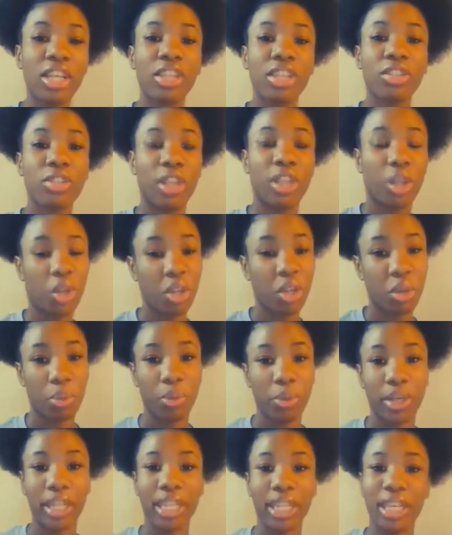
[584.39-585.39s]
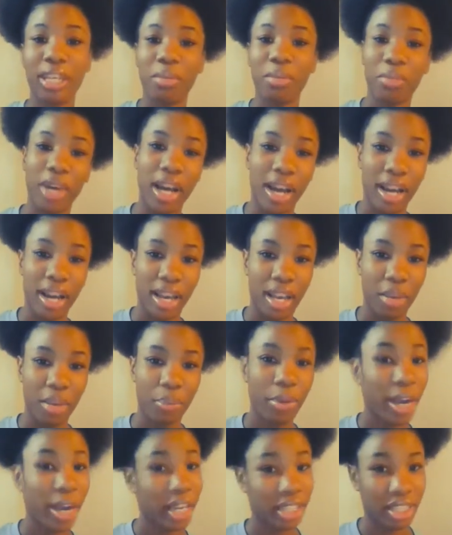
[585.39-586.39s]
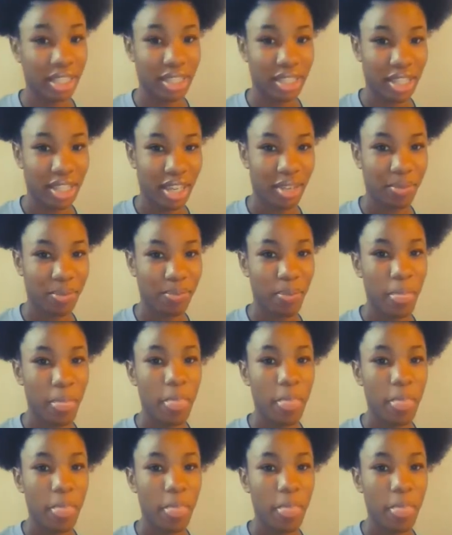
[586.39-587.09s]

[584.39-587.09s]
to incorporate in my practice time